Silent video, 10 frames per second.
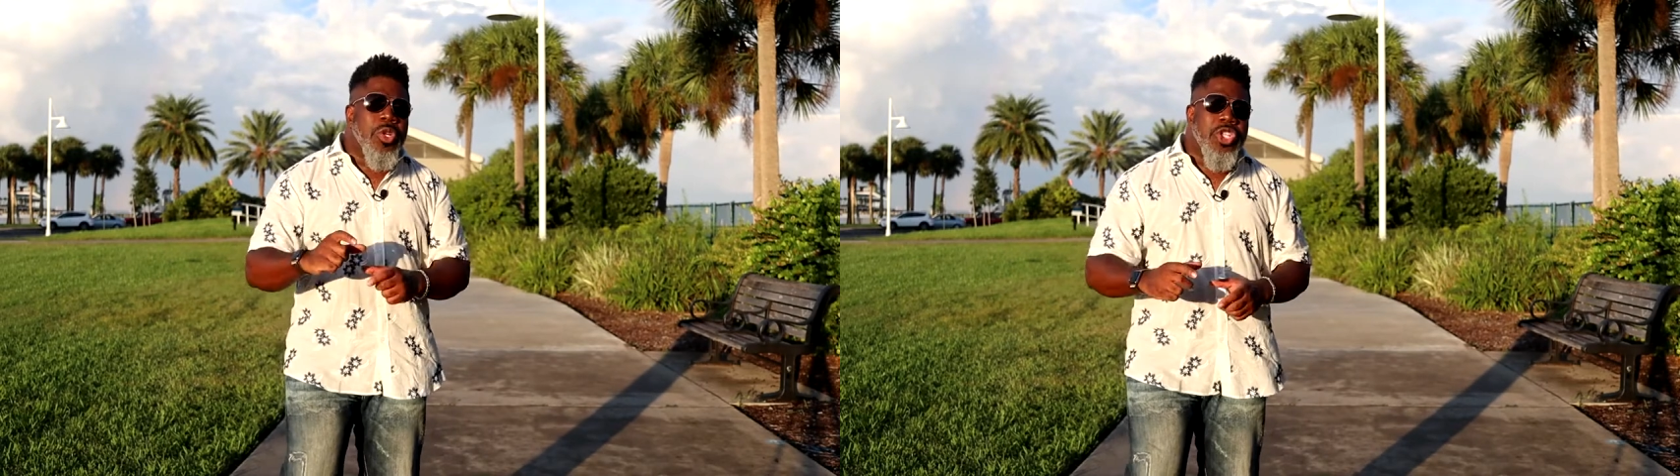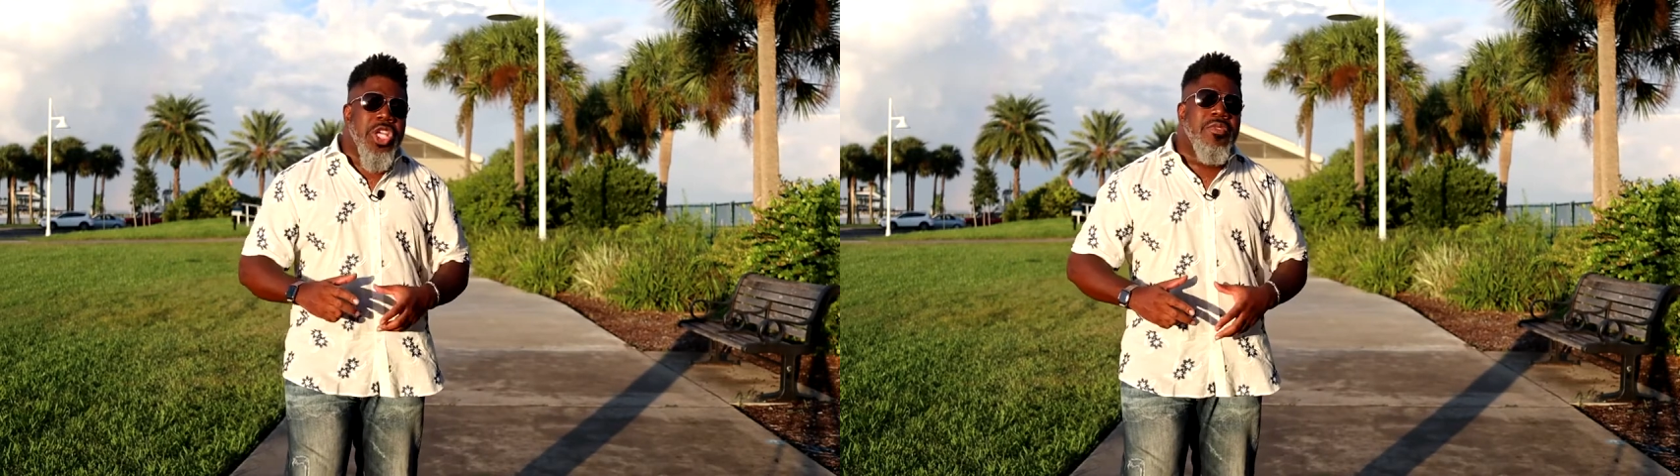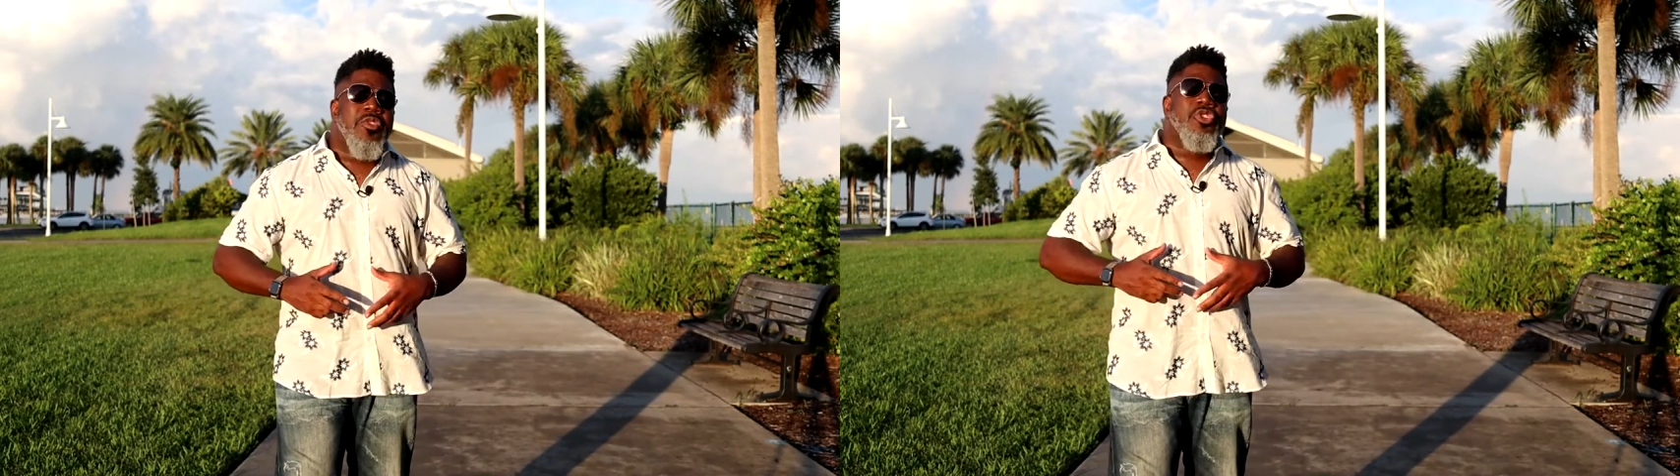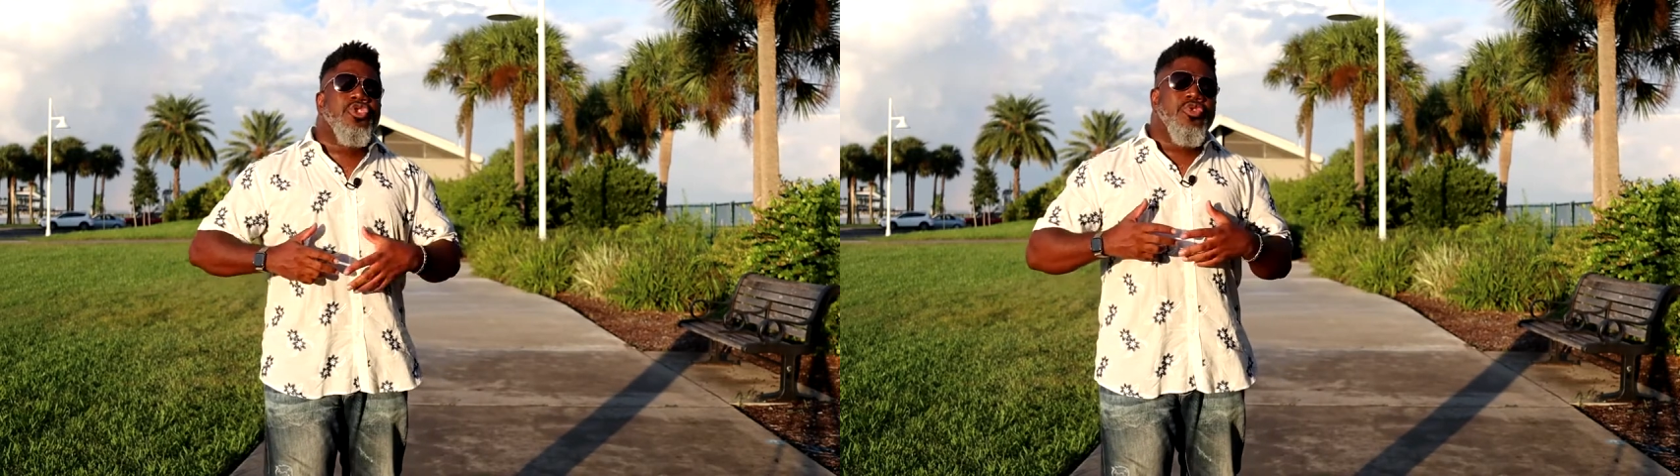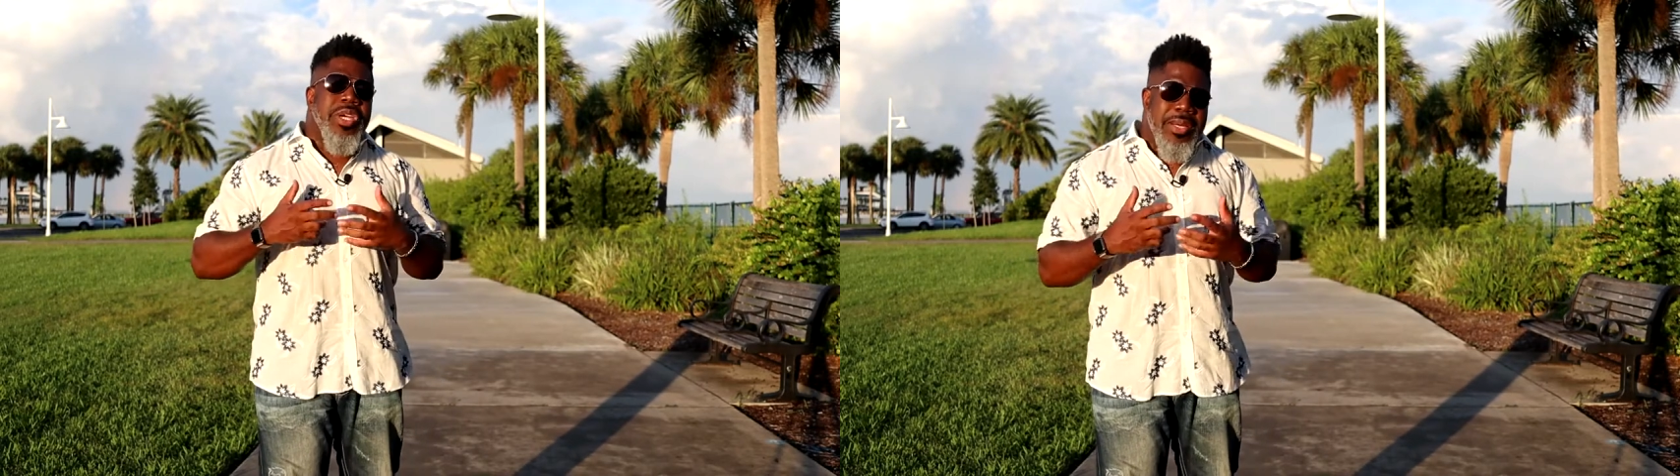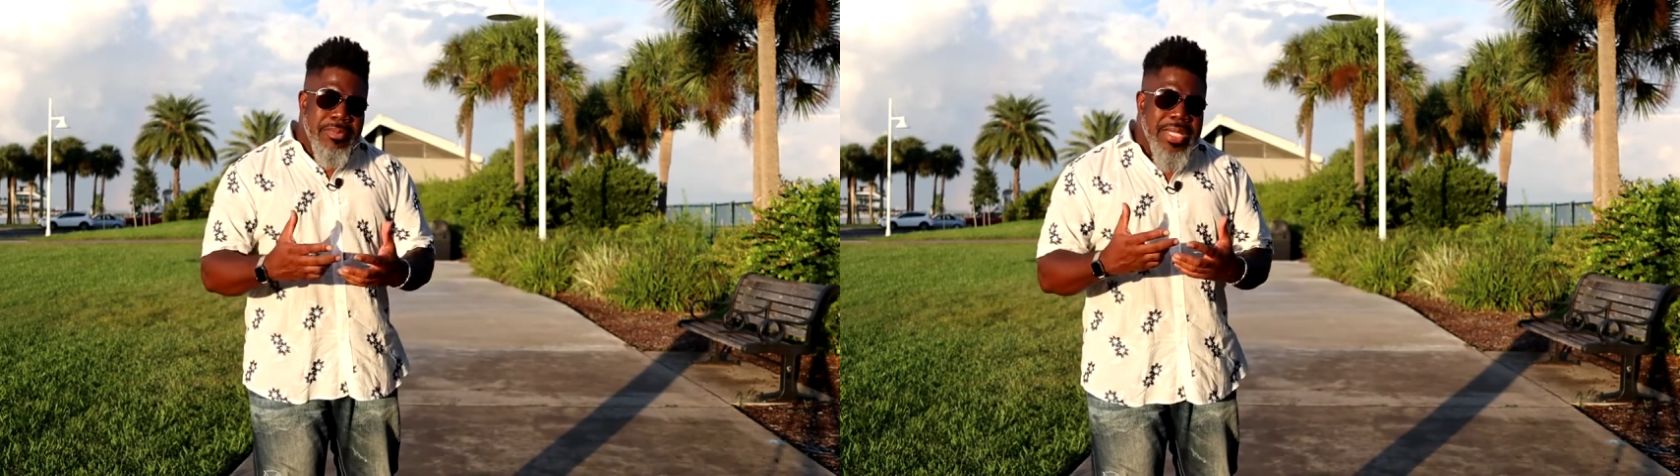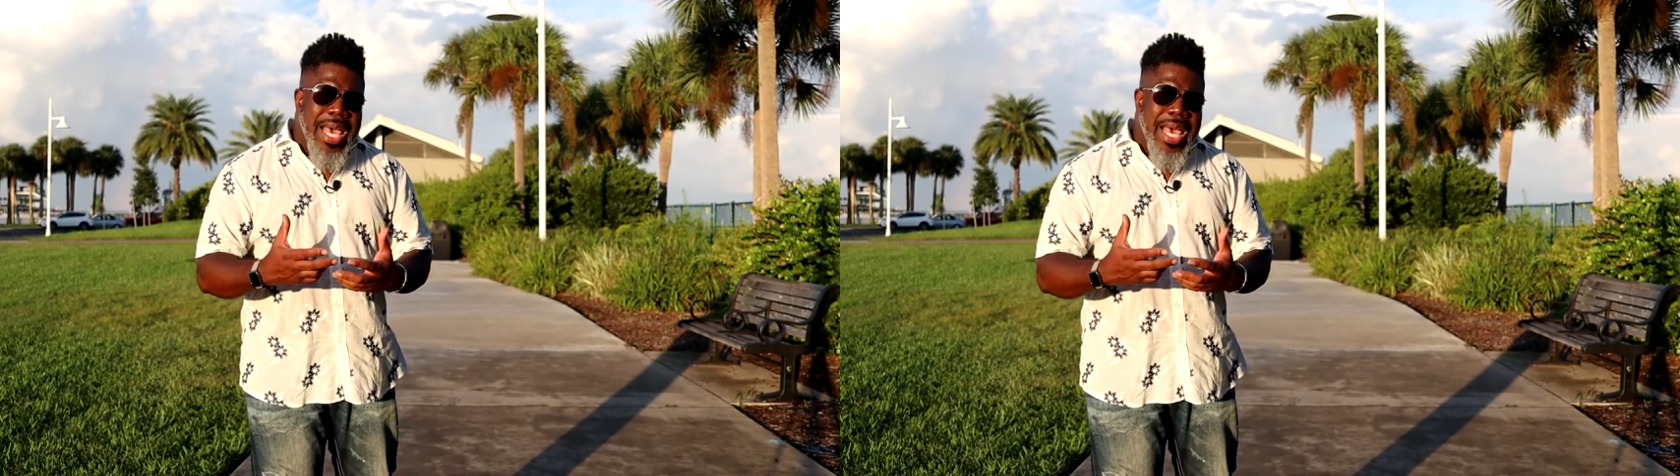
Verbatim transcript: to achieve your dreams